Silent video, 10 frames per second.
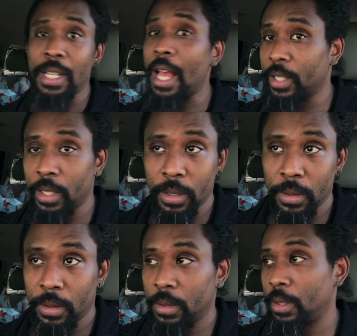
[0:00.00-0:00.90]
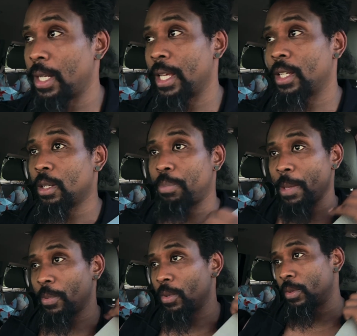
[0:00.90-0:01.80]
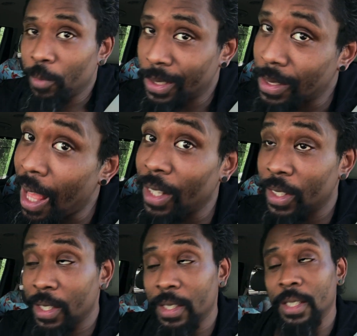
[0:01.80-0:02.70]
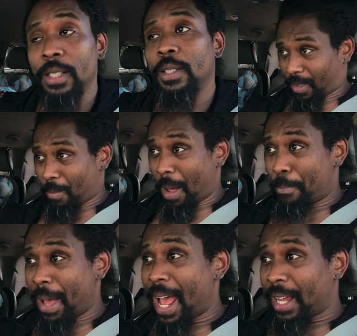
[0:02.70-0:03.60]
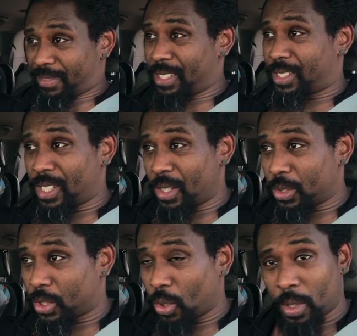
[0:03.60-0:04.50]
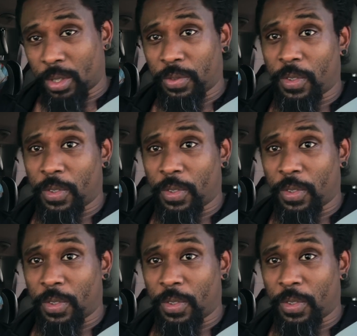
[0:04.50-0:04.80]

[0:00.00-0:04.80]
not good. It ain't good, people. It's not looking good. My back is still sore as